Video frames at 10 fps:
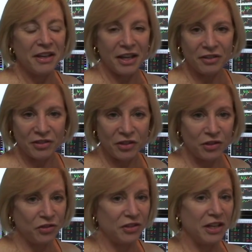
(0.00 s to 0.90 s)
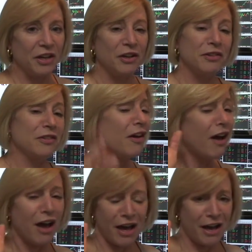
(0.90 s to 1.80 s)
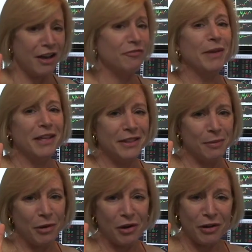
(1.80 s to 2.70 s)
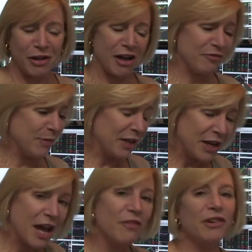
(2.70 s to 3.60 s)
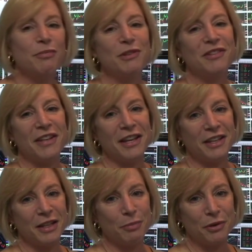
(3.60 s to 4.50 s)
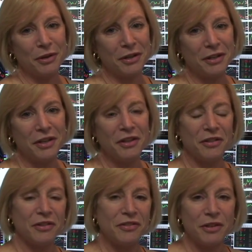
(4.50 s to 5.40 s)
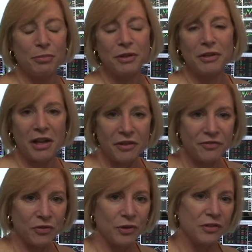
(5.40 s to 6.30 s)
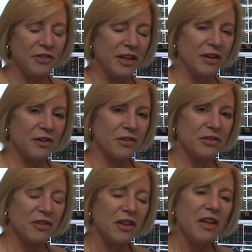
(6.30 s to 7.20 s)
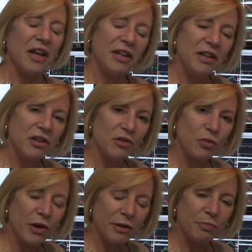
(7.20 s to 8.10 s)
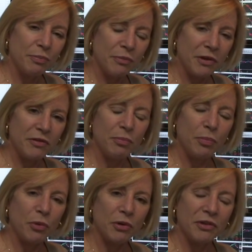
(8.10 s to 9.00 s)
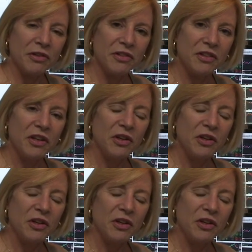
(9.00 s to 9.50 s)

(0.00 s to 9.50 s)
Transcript: Execution errors, I've made them all. I've made every mistake in the book. They're simple, unforced errors. And here's what is important.